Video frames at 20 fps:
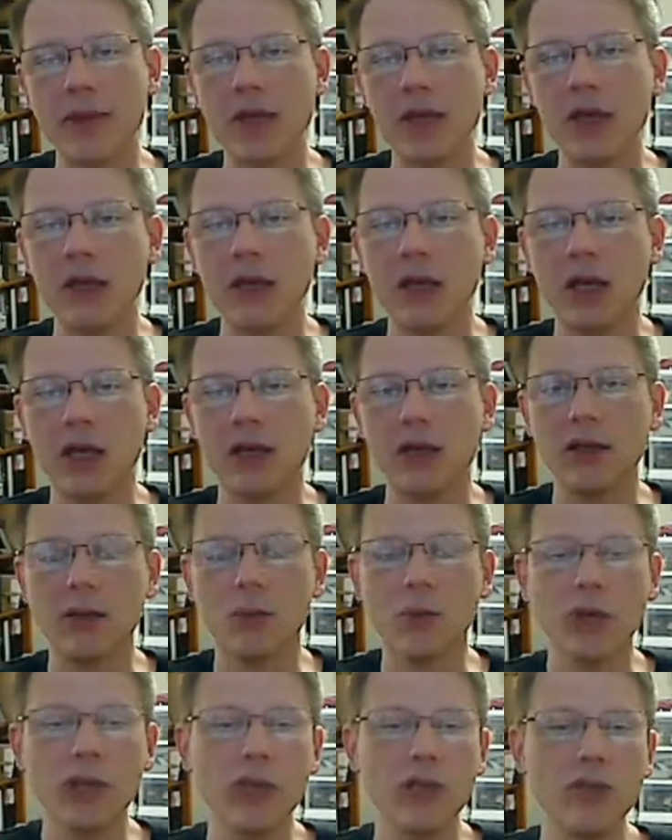The
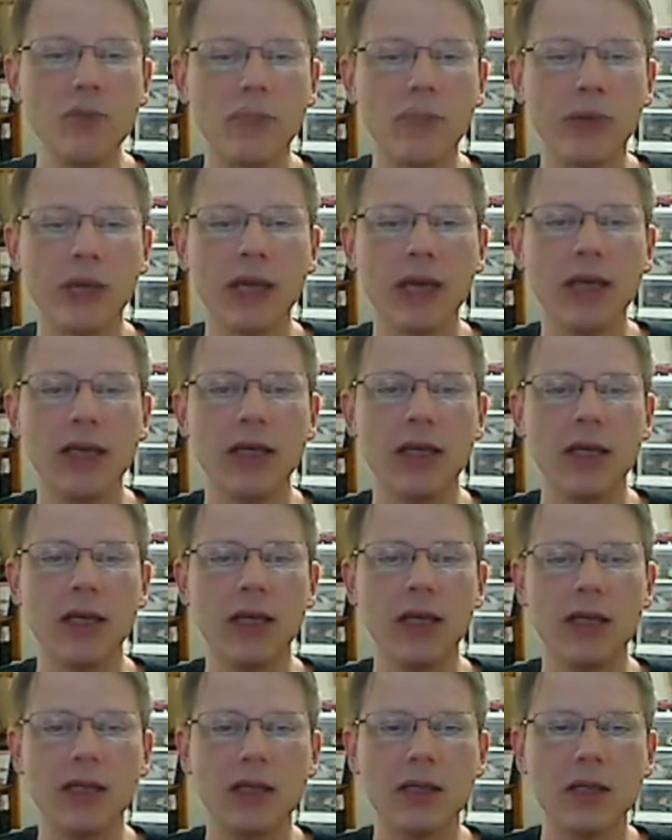one that you played
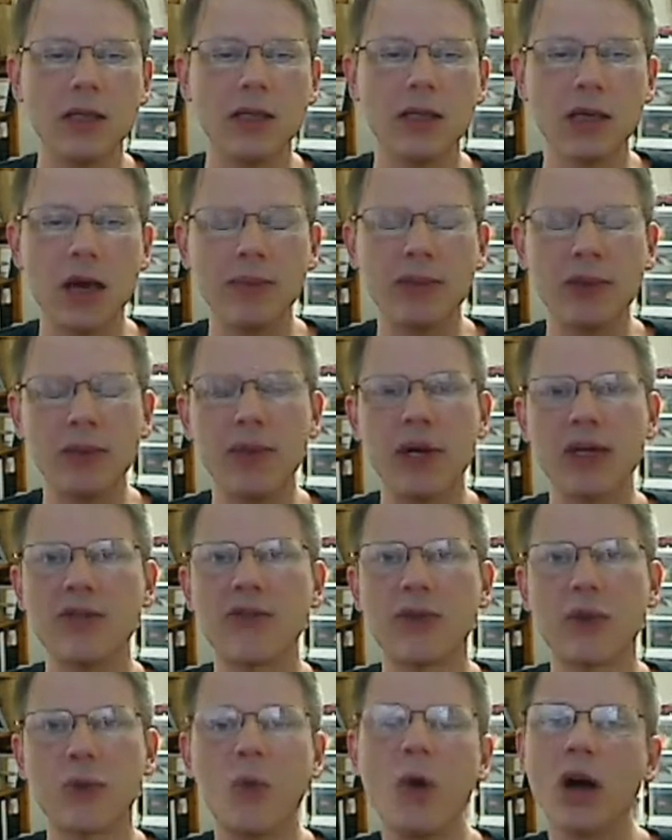is
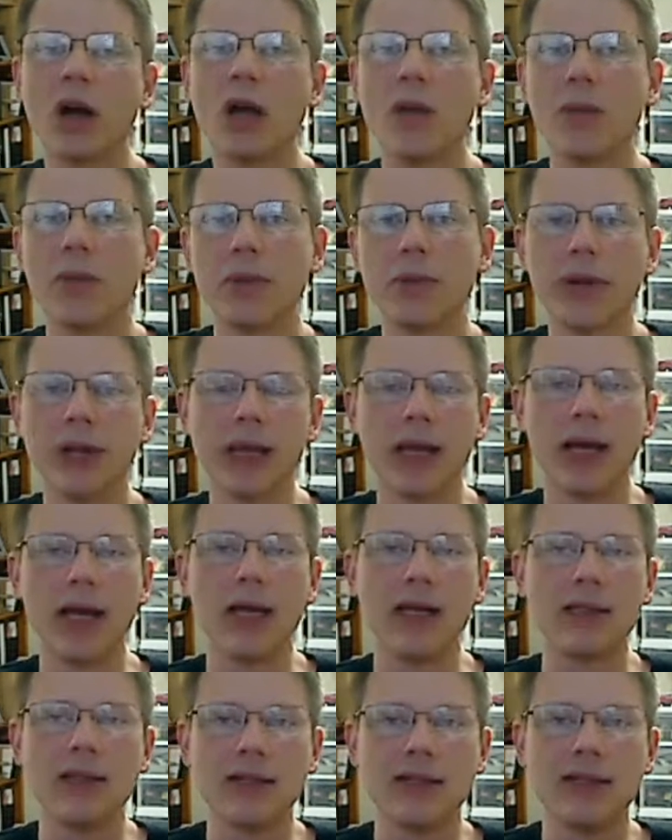optimized for walk up and
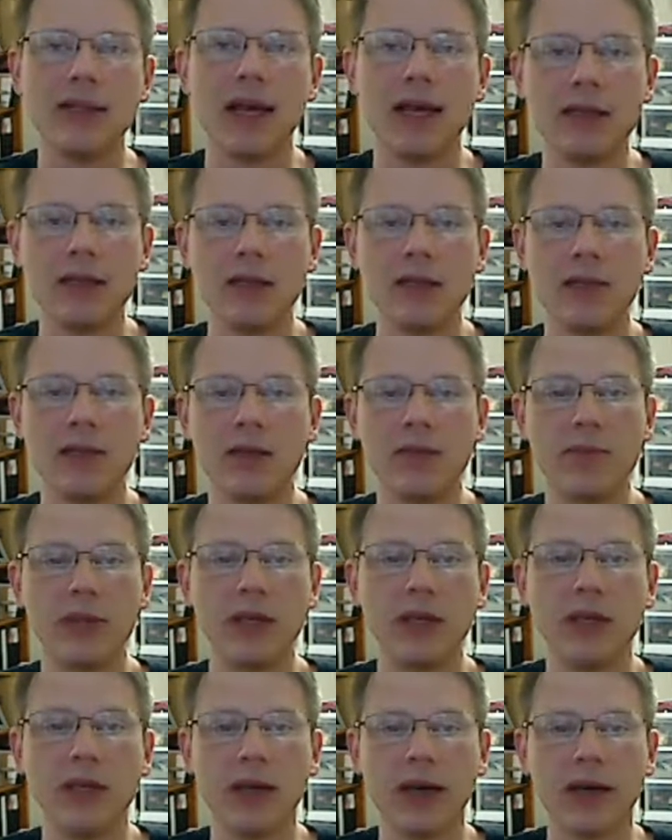play. It's intended to
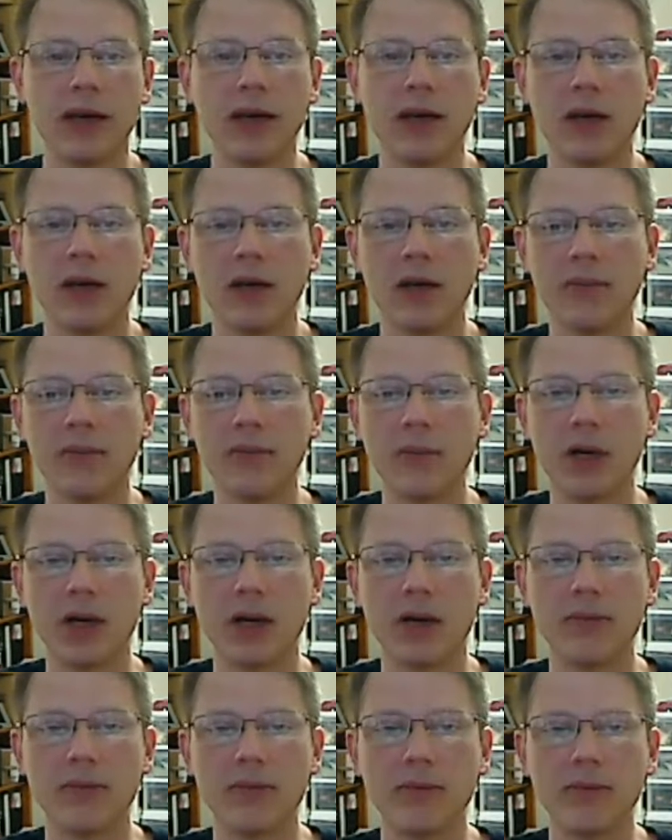be a
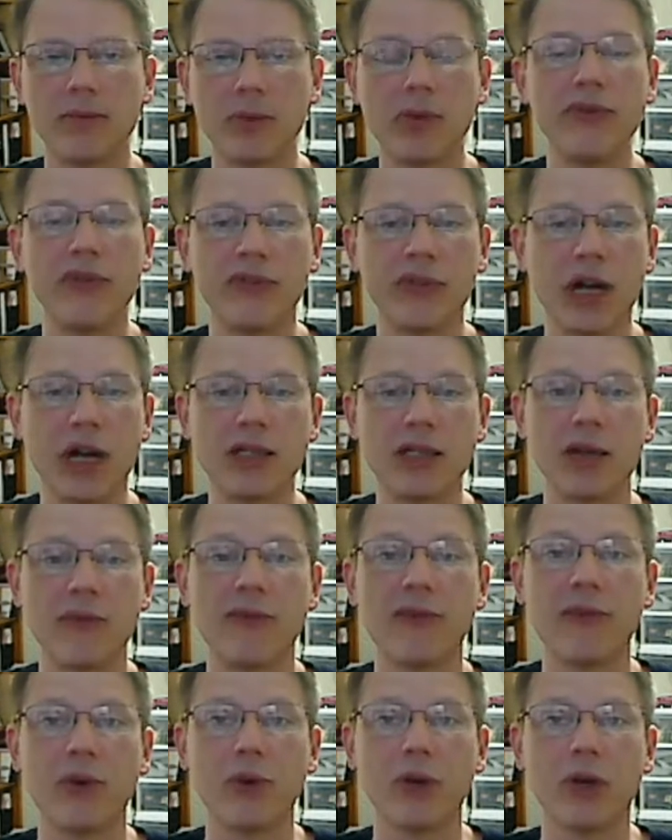proof of
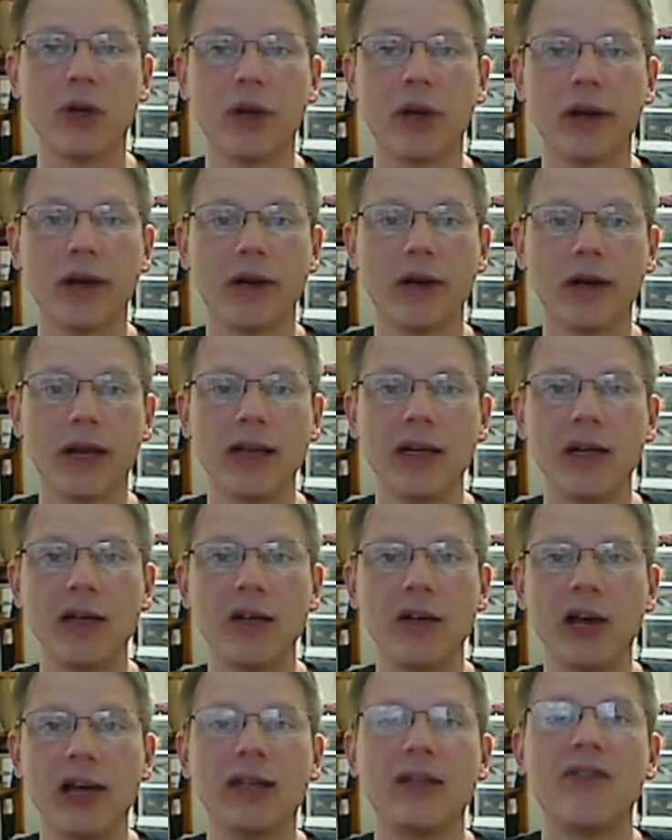concept for an
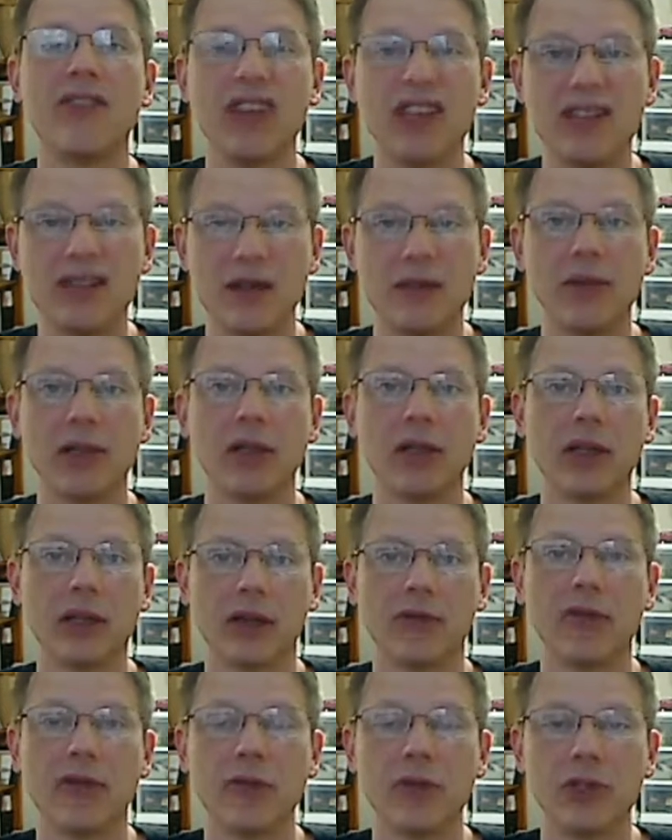interactive exhibit,
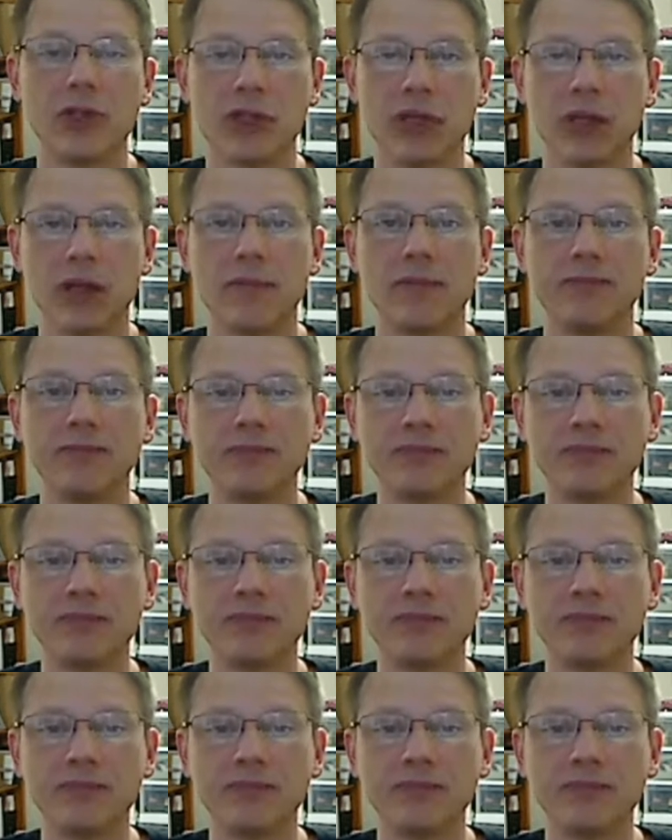like for a museum.